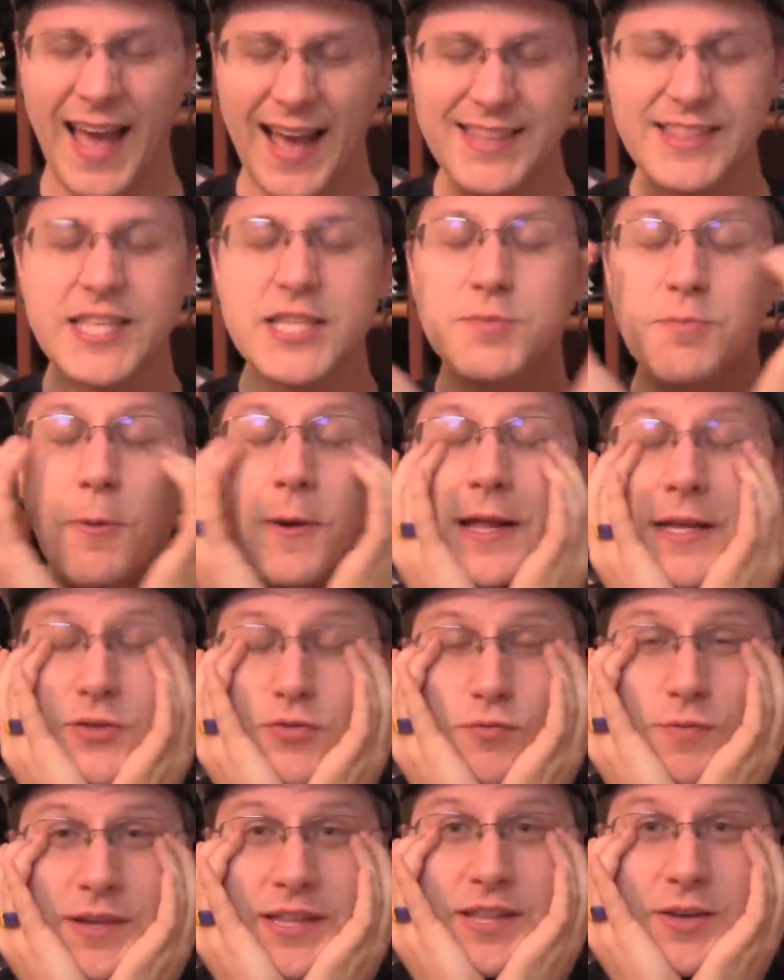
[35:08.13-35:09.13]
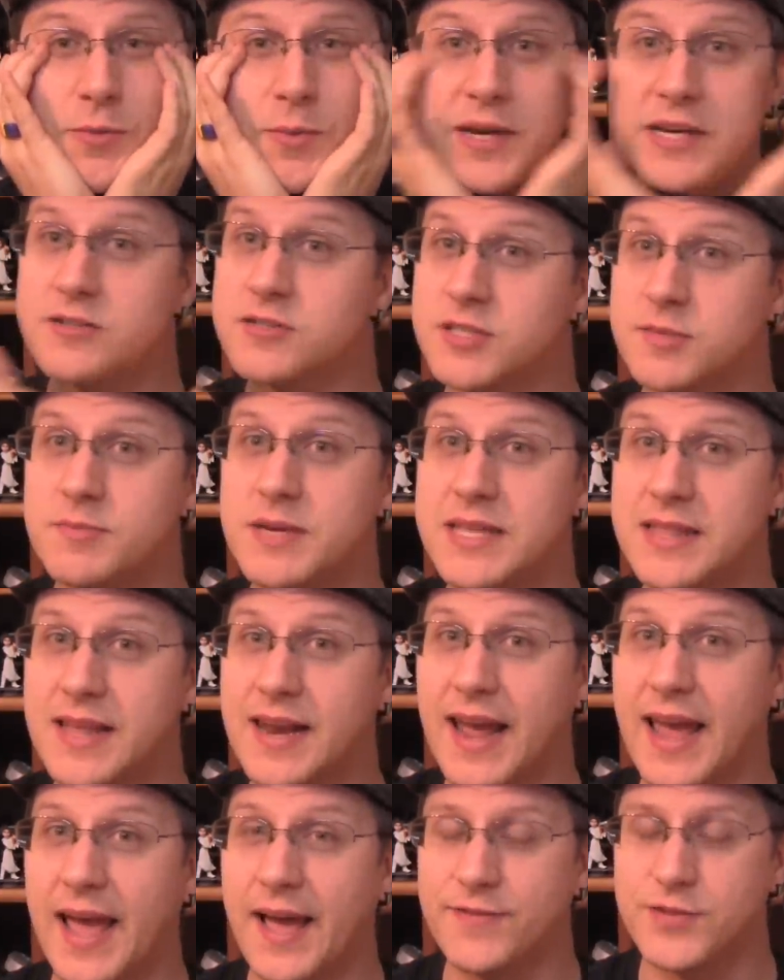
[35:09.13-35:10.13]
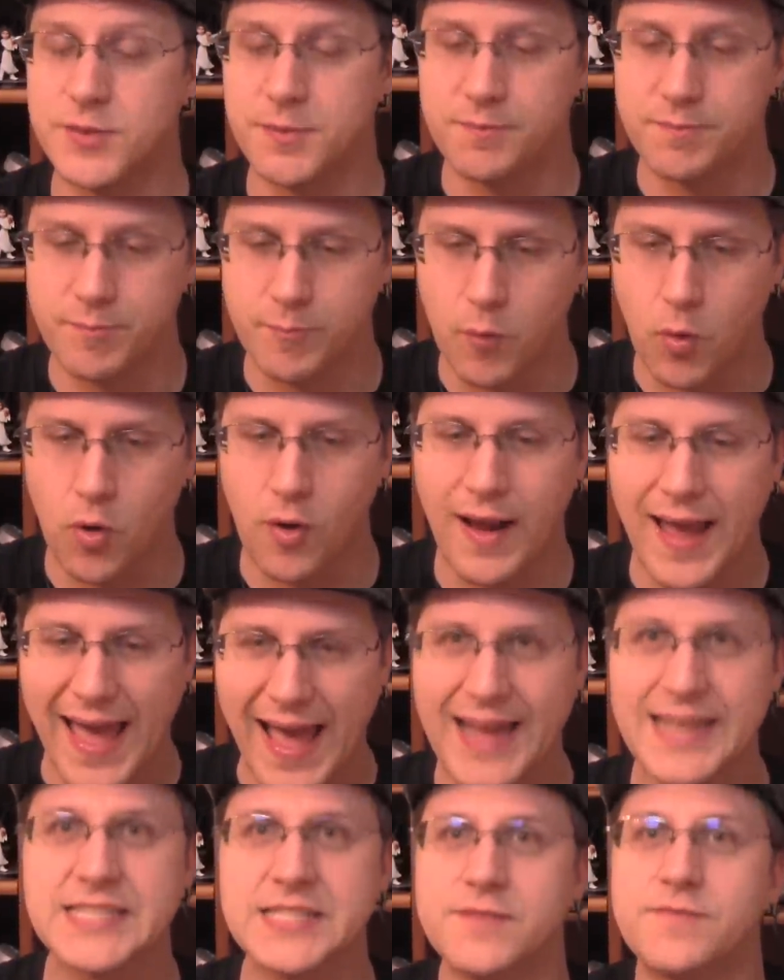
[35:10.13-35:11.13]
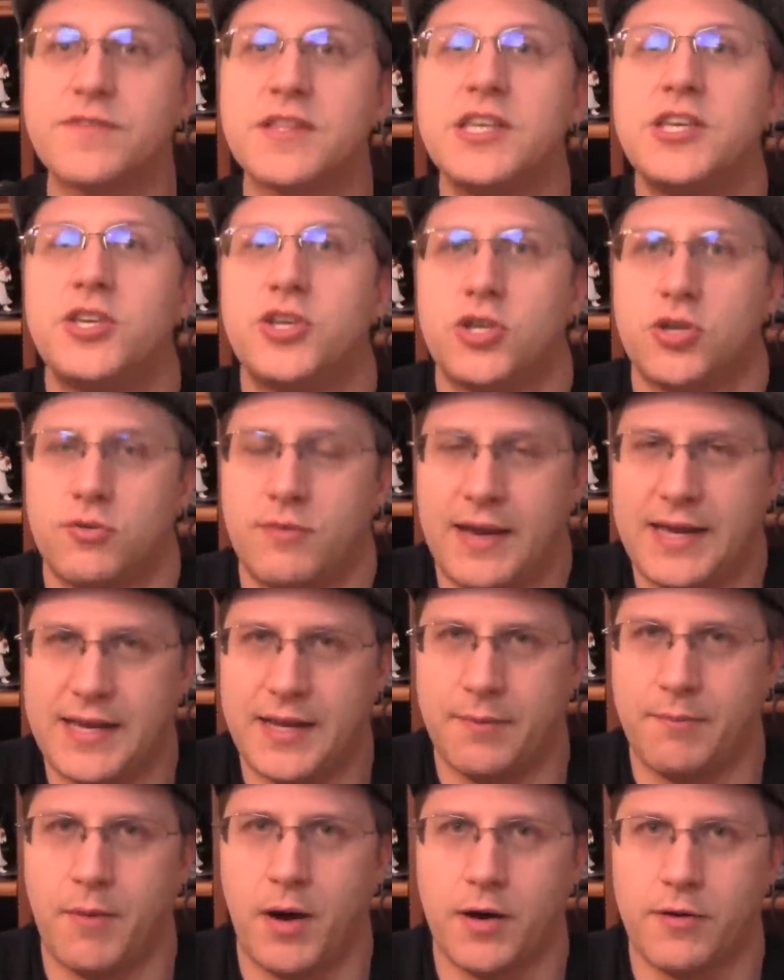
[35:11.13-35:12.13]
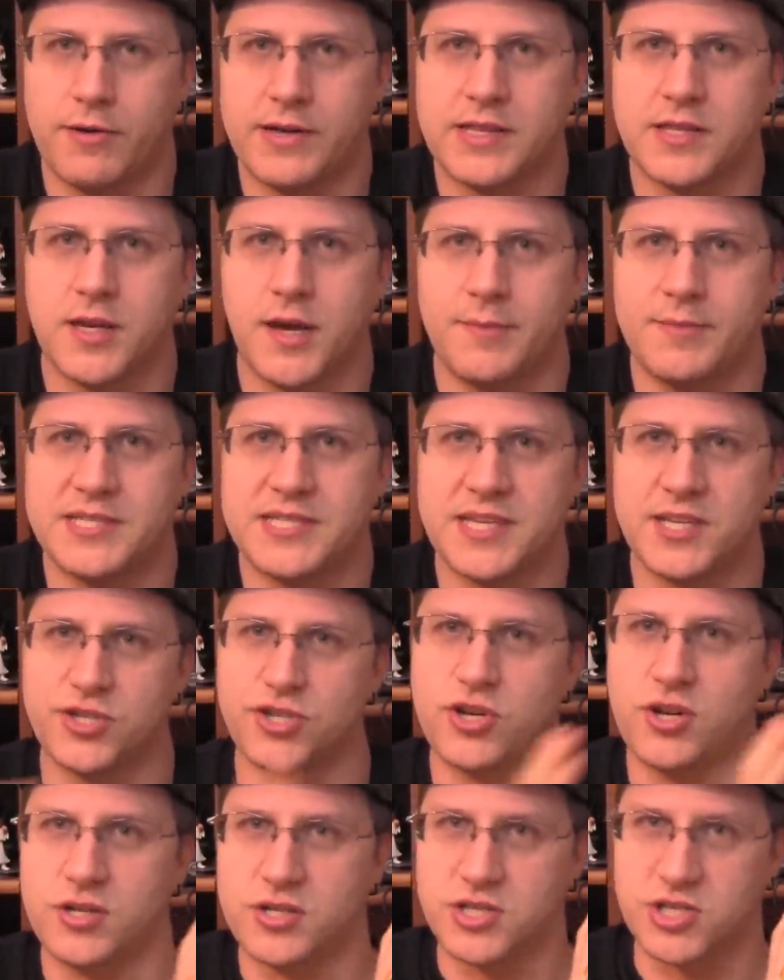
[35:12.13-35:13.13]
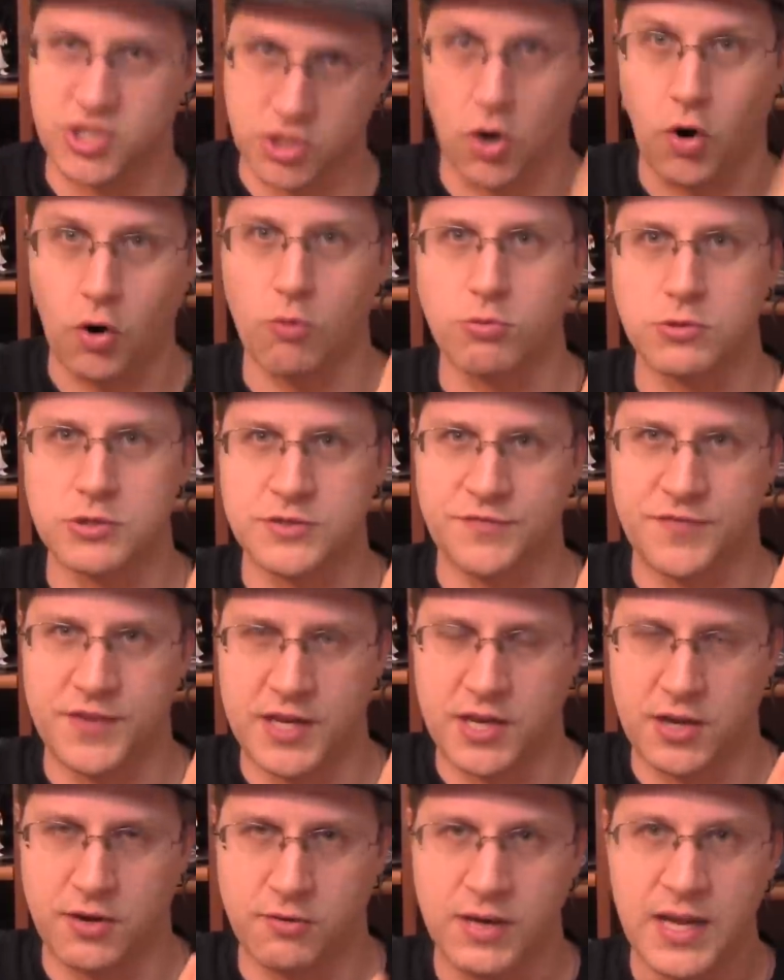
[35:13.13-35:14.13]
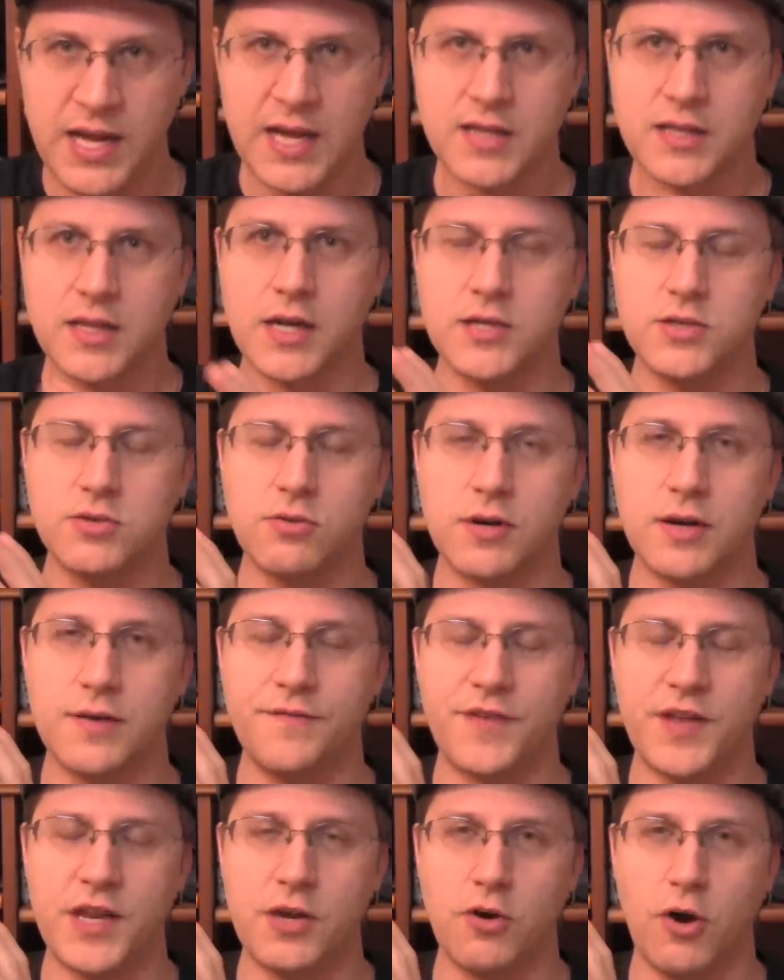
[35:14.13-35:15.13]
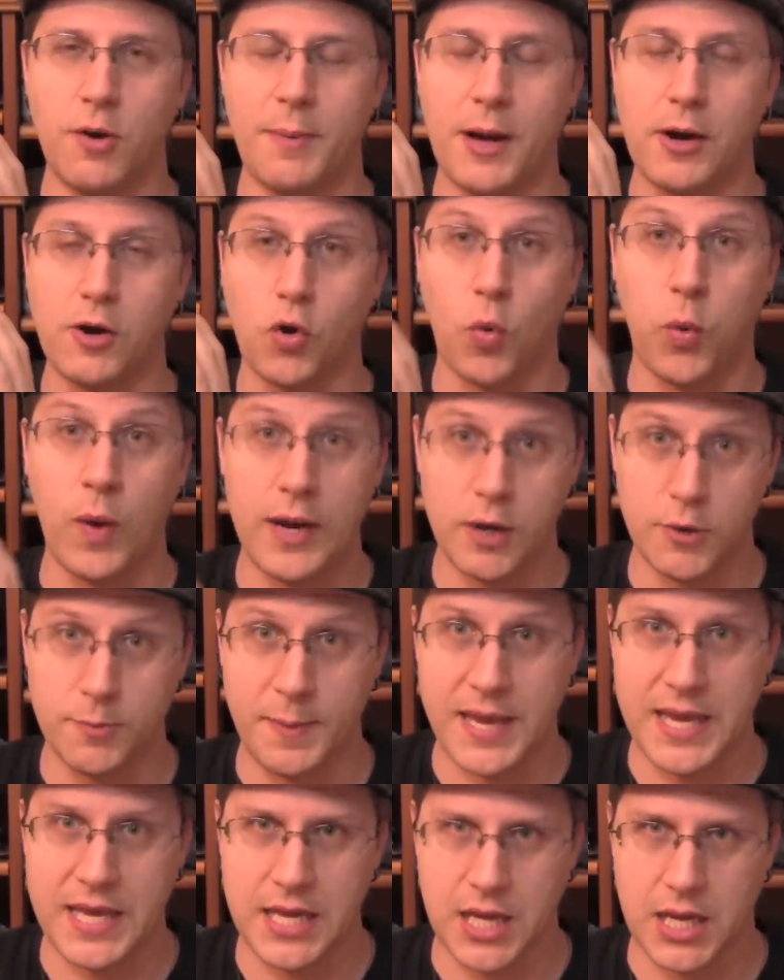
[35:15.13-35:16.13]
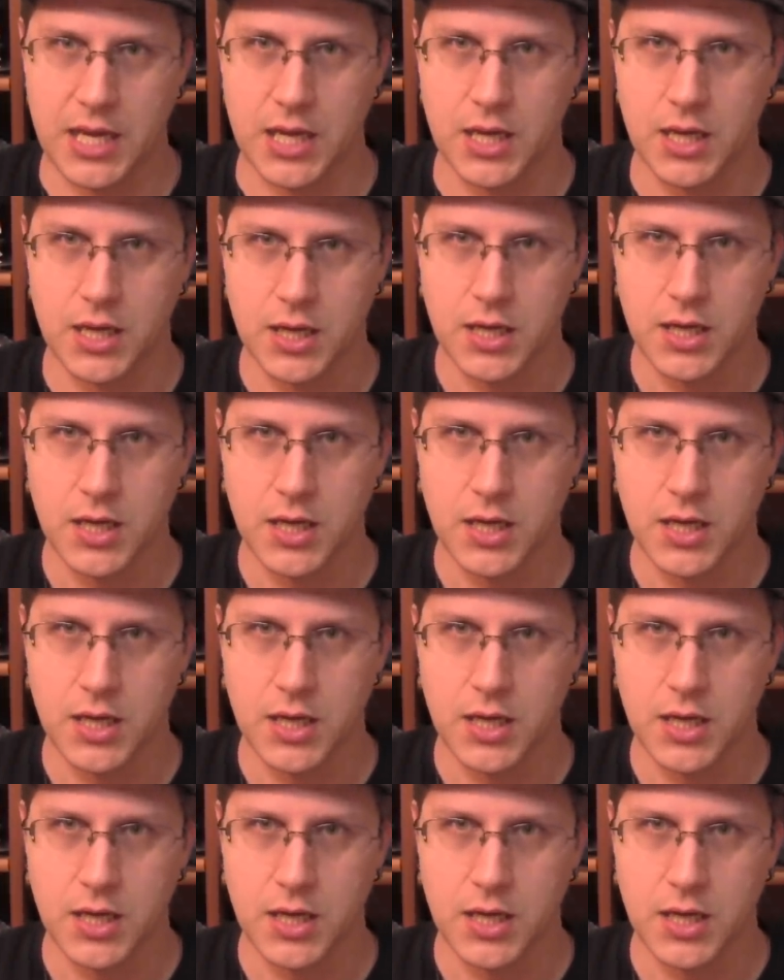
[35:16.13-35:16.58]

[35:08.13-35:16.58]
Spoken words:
At this point, it's really weird to me that I have to more actively curate and moderate the comment section on a Star Wars video than I do on a video about queer baiting.